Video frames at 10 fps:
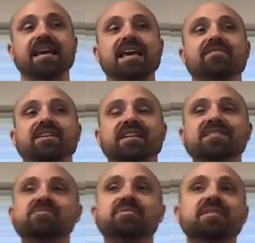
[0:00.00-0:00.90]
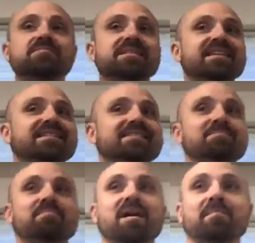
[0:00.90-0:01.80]
If a customer comes in and is
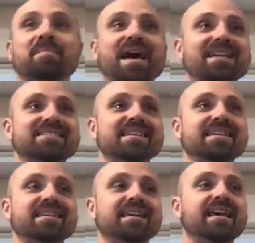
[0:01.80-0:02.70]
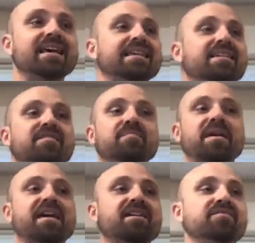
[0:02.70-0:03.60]
bombastic, give them
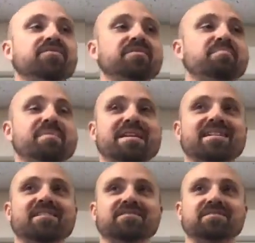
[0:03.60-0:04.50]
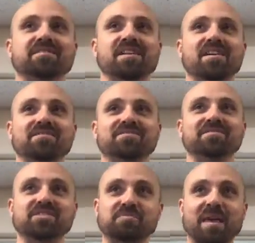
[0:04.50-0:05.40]
every bit of
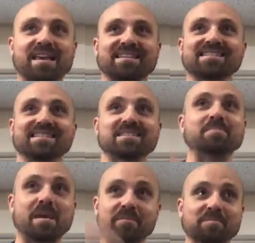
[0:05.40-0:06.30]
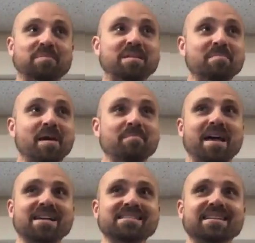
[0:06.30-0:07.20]
space to be able to be
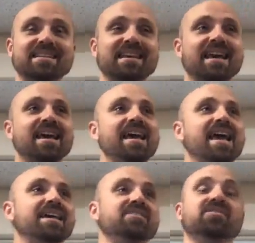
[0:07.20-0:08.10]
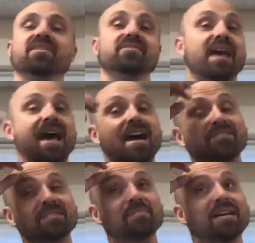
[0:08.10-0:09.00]
bombastic, and you don't have
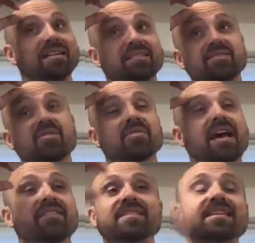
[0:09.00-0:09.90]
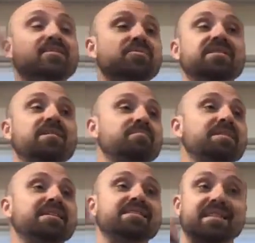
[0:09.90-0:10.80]
to equal them
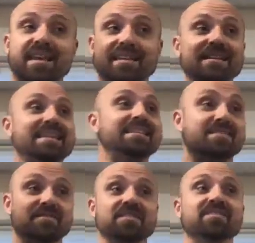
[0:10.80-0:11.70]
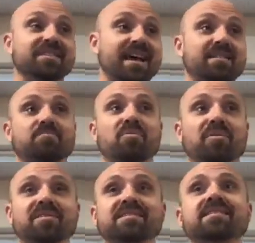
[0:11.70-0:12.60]
because they need to feel that
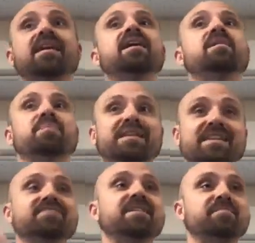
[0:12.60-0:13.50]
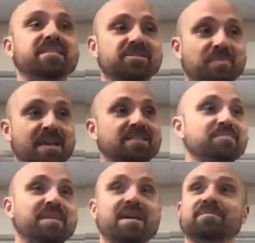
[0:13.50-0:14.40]
importance, but give them the space to
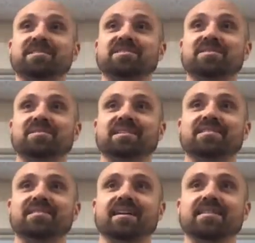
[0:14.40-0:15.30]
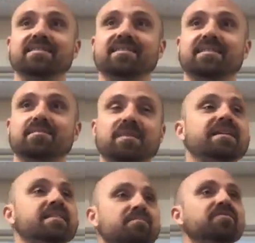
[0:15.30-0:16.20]
be able to do it, right?
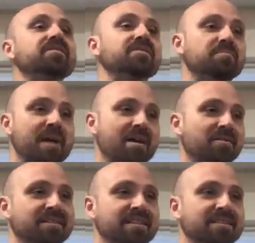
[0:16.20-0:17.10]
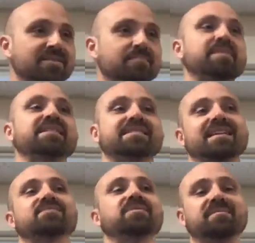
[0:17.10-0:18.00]
Make them feel empowered to do it, because
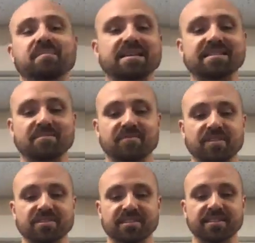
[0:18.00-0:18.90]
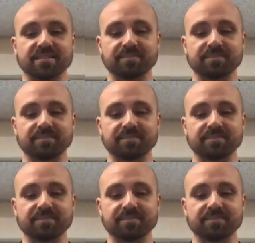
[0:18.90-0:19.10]
that's what makes them feel good.